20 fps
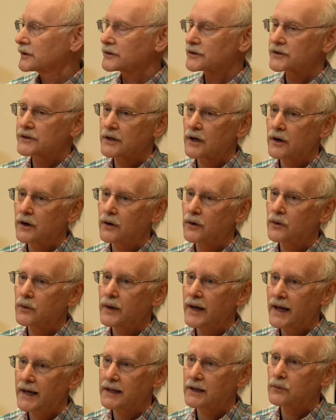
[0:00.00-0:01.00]
So
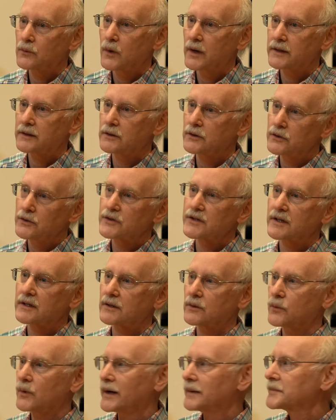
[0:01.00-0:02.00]
anyone using
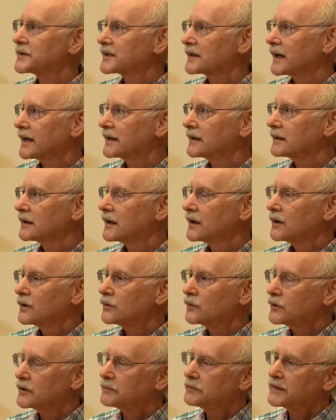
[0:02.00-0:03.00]
the website
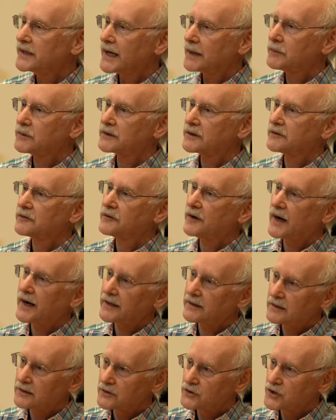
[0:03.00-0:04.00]
would be able to
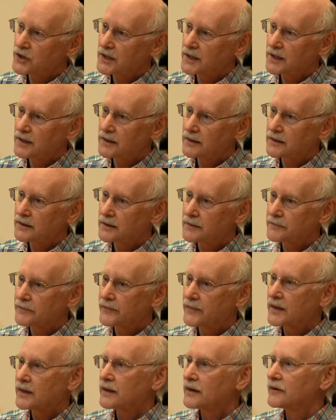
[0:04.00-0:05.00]
find the gene,
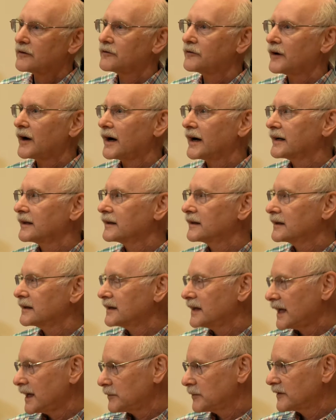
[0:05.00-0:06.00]
find the
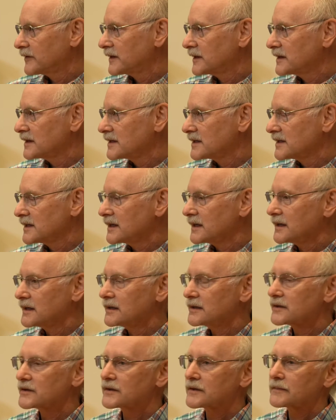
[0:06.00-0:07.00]
name of the
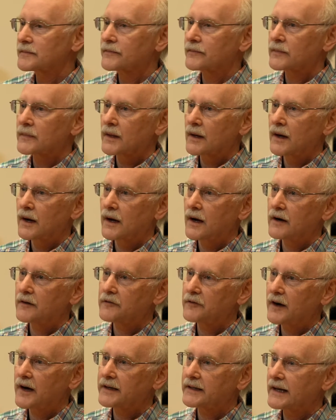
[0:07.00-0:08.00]
disease,
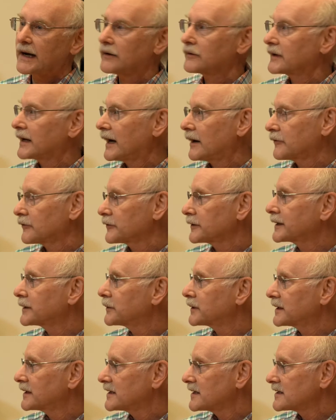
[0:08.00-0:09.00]
find out how
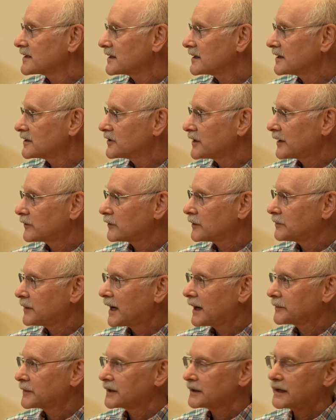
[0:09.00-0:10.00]
frequent it is in the general
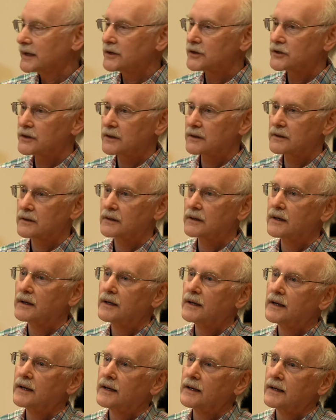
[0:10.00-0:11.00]
population.
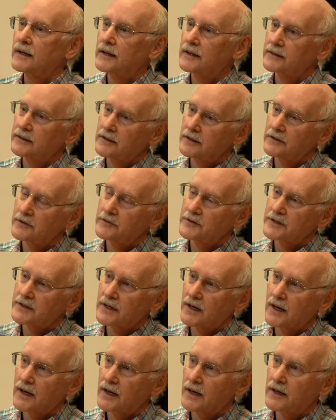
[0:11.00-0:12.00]
It
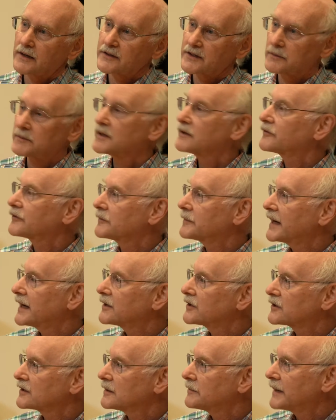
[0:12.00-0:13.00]
gives some
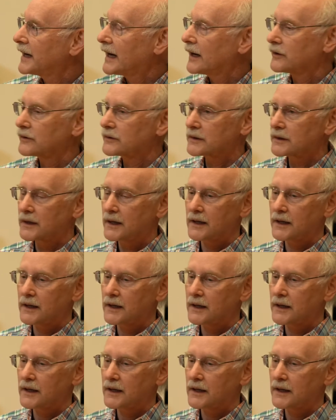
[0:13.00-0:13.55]
information about